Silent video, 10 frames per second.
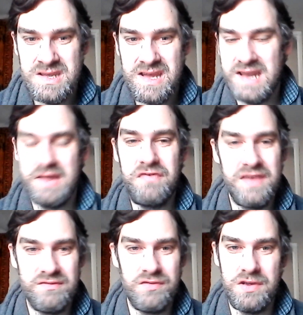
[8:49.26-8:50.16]
And I
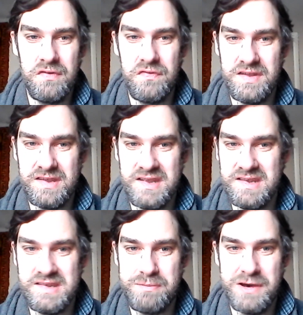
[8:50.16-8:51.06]
think Ruth
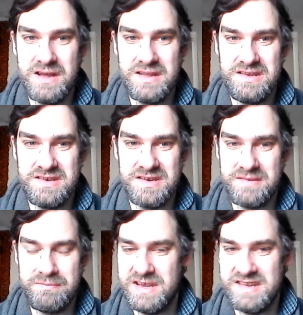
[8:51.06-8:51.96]
is partly
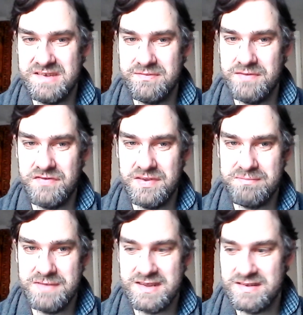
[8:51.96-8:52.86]
just messing with
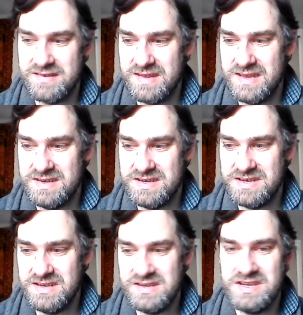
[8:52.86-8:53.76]
him because then
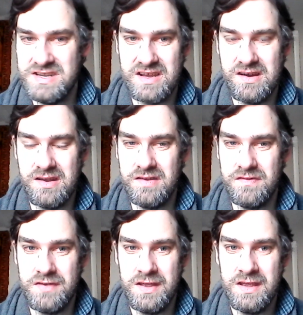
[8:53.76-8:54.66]
she kind
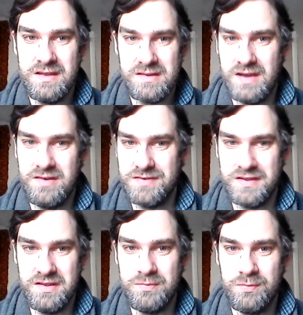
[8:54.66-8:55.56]
of goes
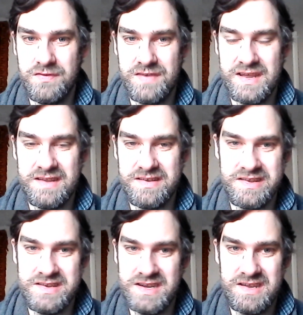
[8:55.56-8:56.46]
along with it and
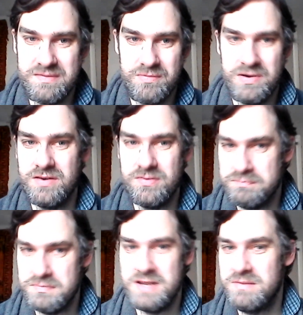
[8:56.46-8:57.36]
suggests, well,
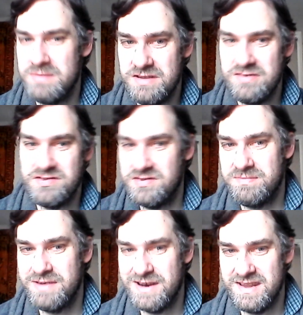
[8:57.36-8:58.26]
maybe you
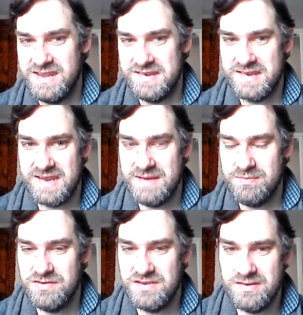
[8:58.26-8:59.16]
should buy this
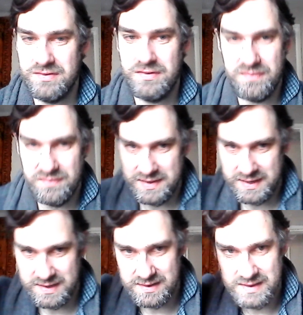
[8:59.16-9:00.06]
camera sort of
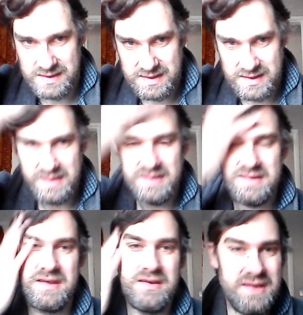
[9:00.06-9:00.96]
thing.
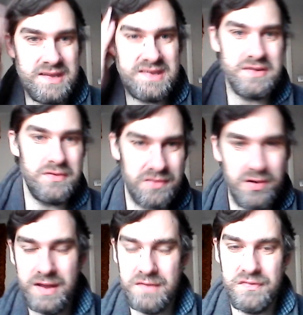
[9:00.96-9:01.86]
So it's sort of
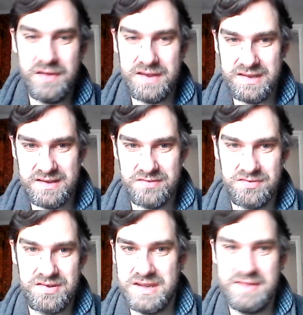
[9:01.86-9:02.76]
quite a funny little
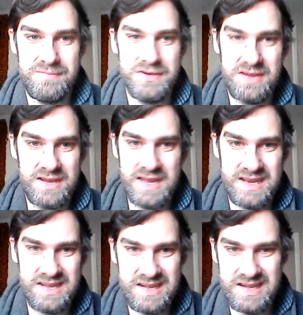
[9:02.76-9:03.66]
scene, but again,
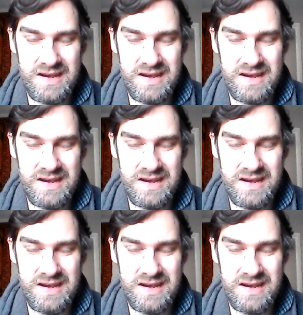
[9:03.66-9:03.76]
it